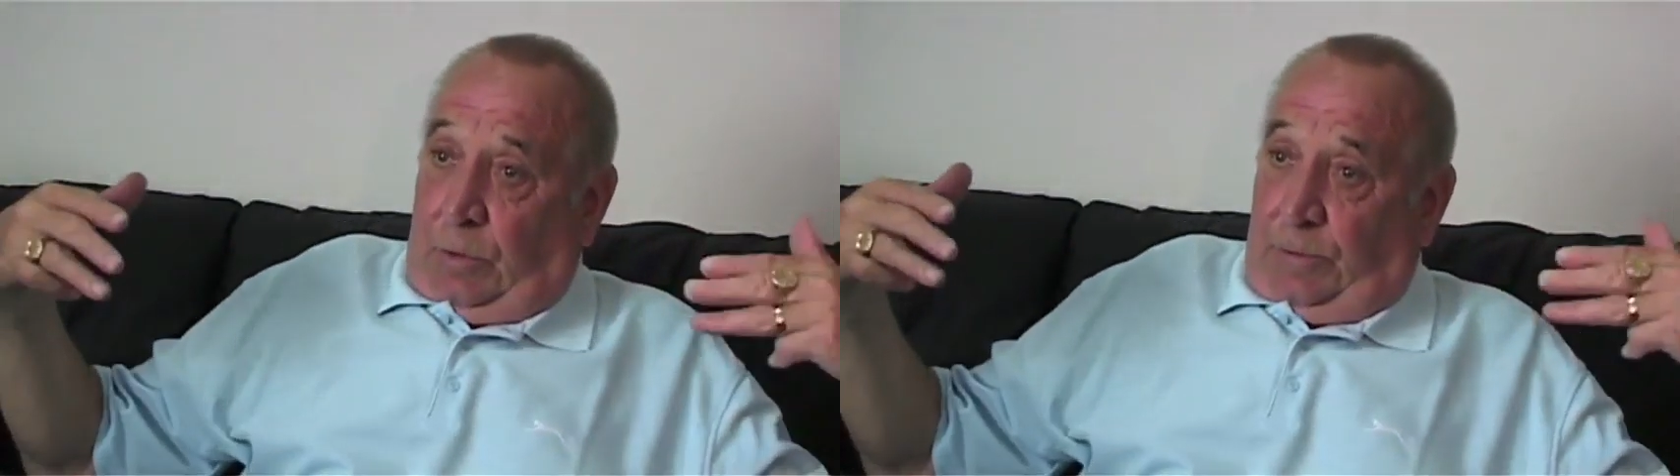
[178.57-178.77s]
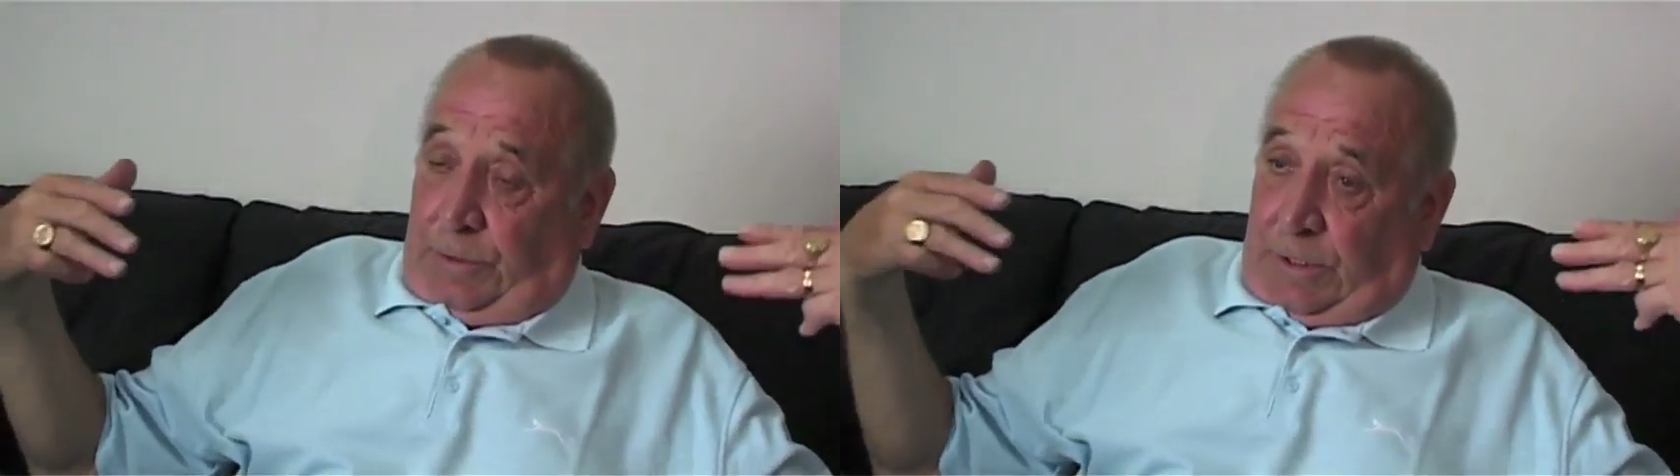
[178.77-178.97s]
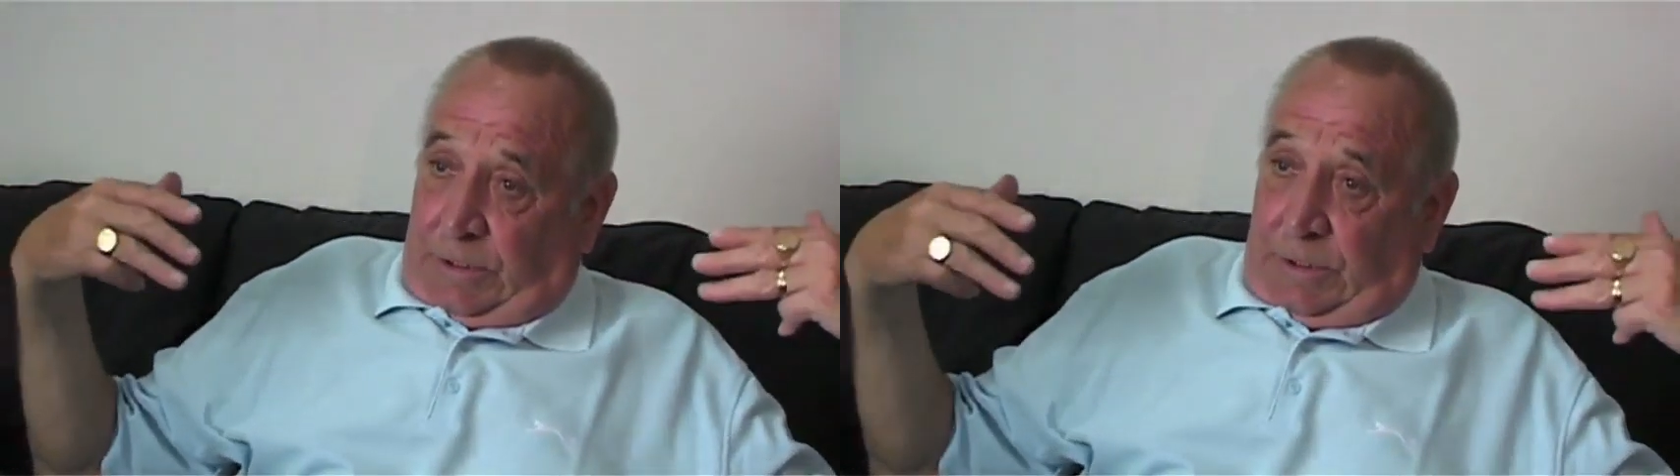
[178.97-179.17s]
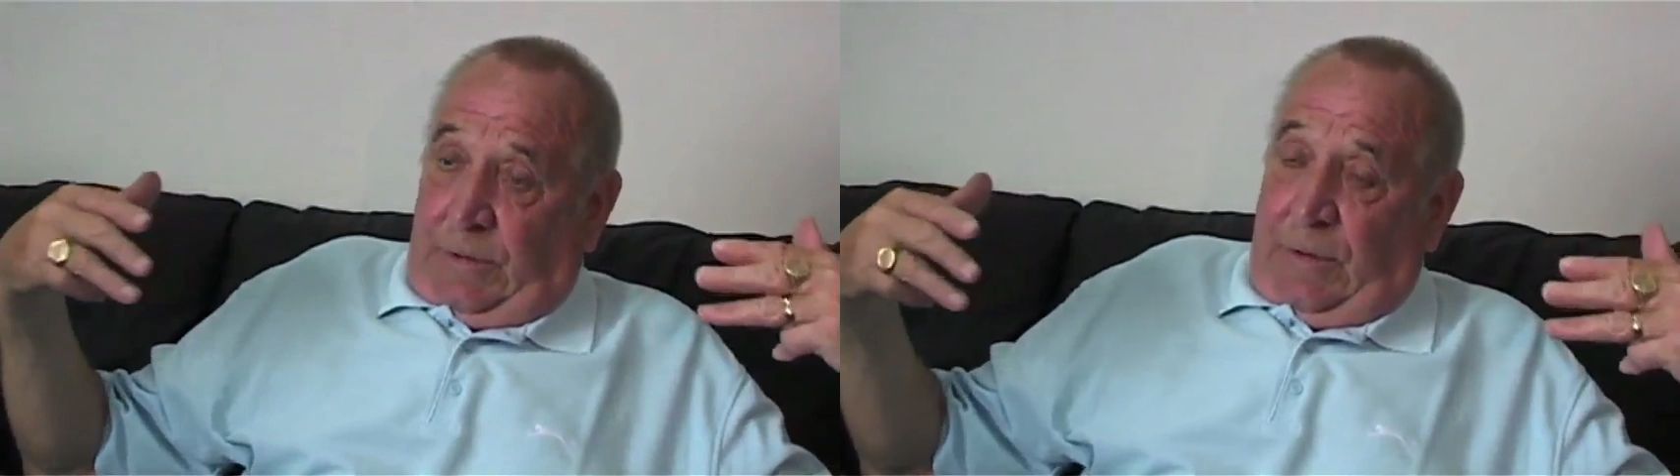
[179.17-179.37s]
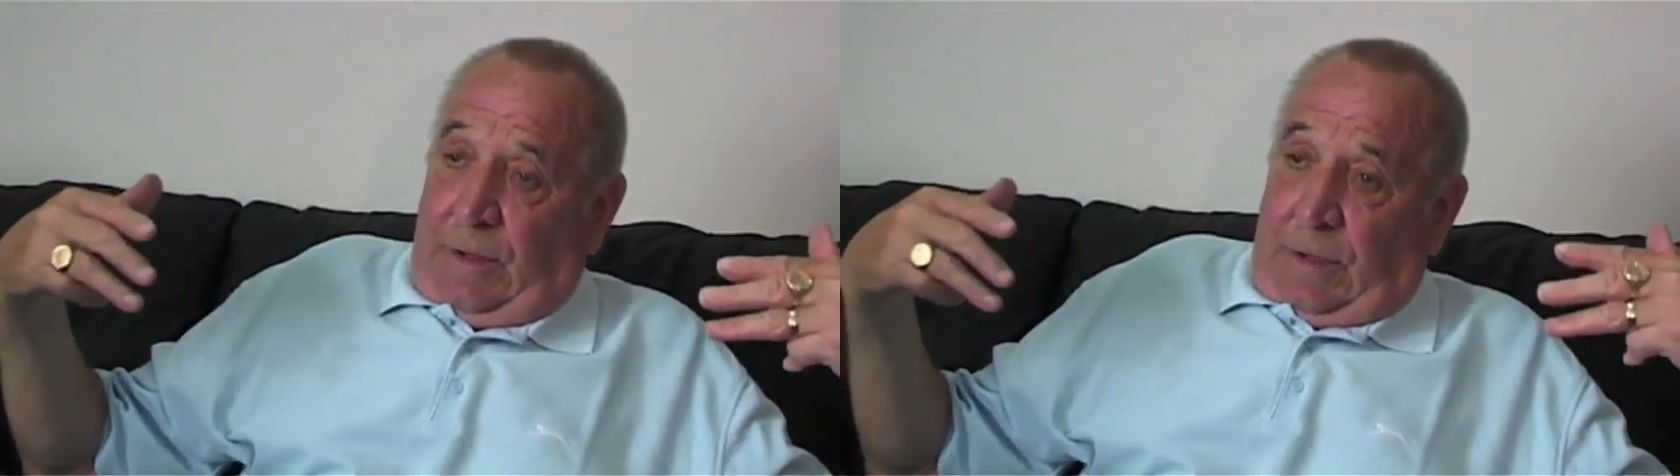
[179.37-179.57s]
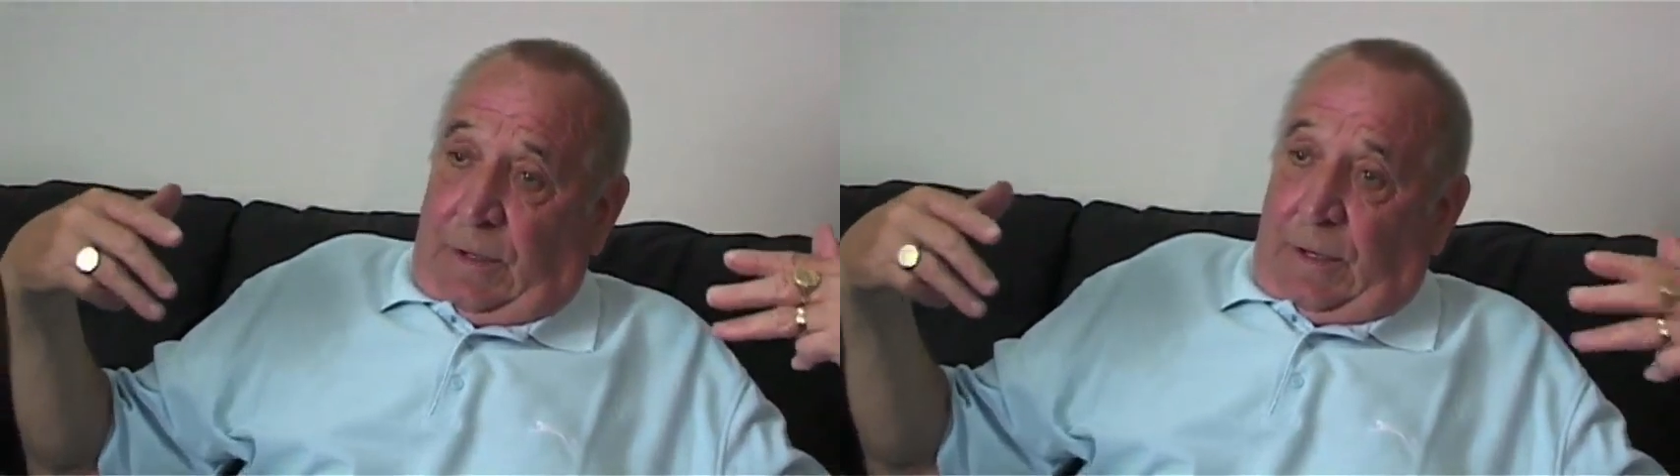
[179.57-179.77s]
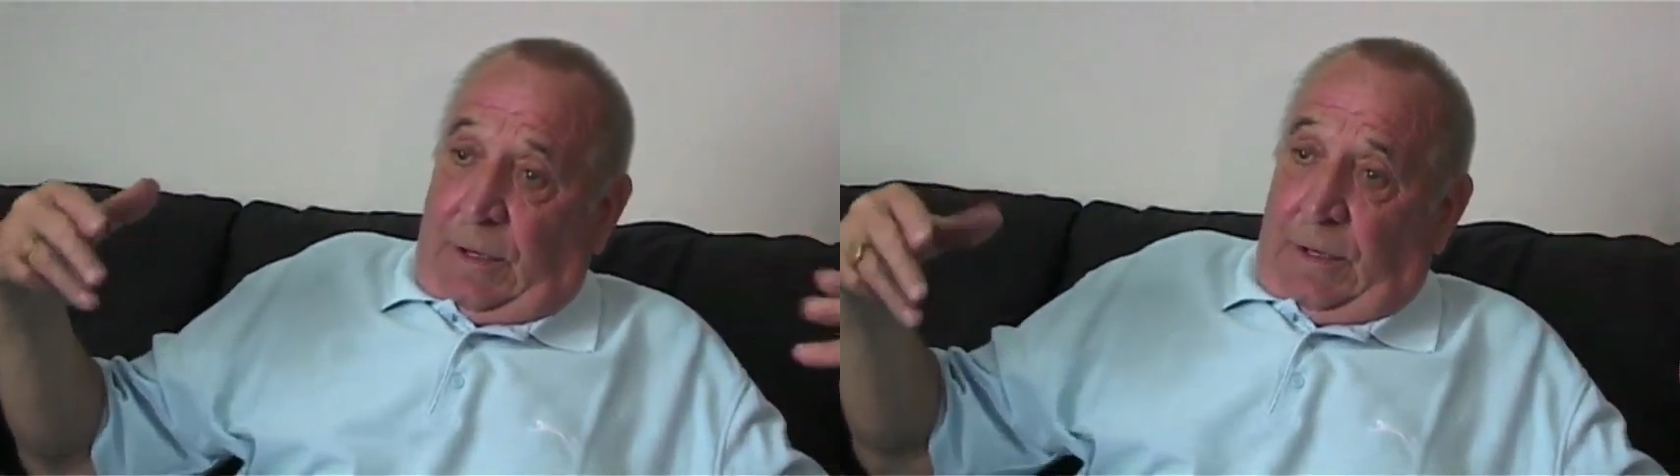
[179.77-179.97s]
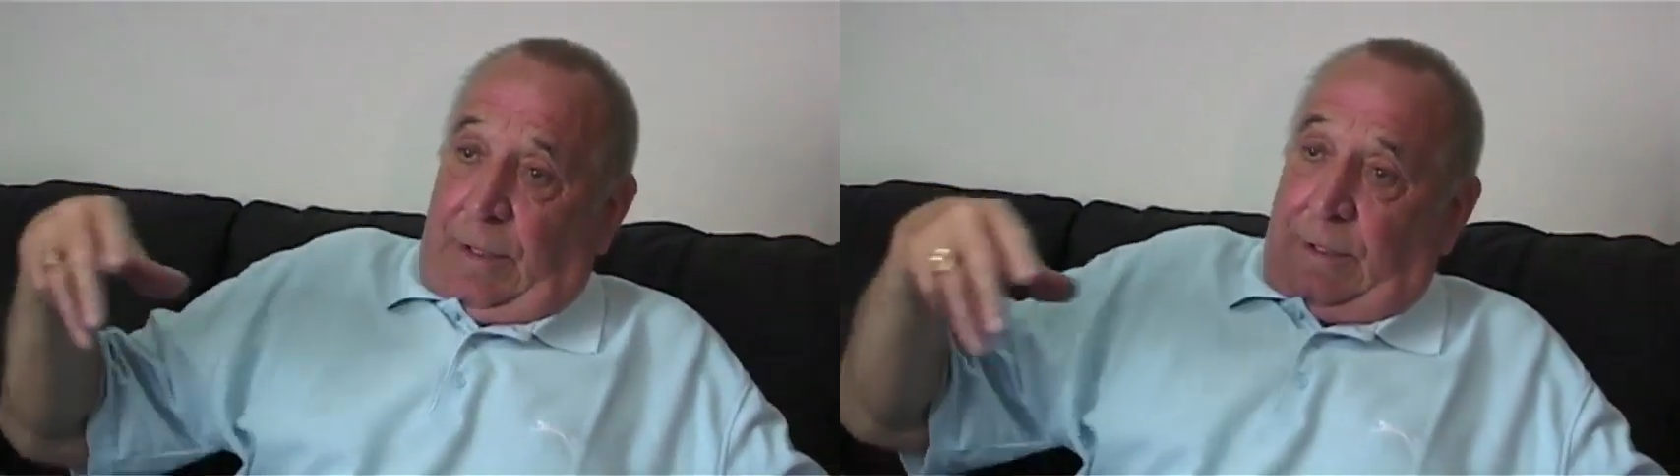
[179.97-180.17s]
face,
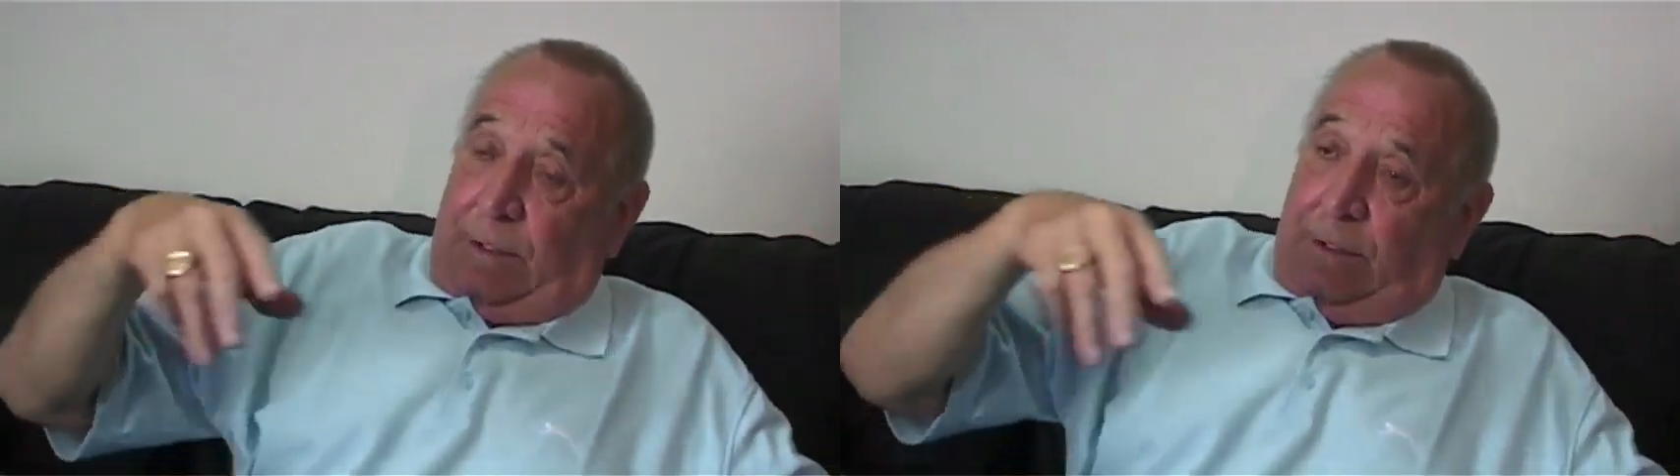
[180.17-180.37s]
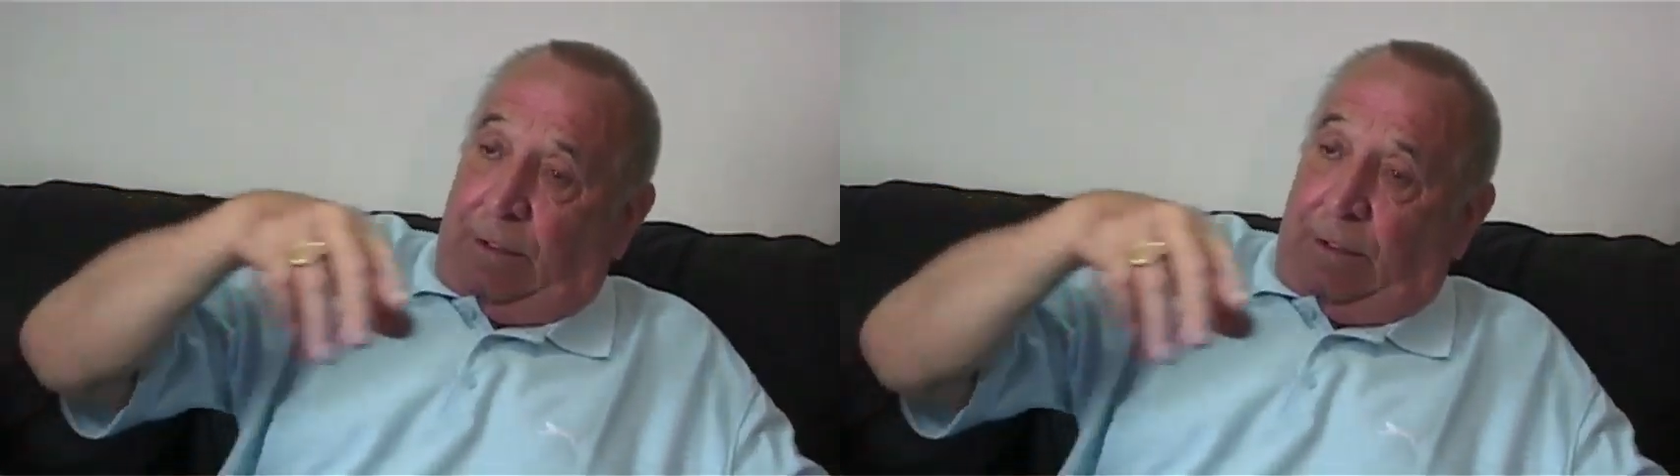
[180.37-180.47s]
and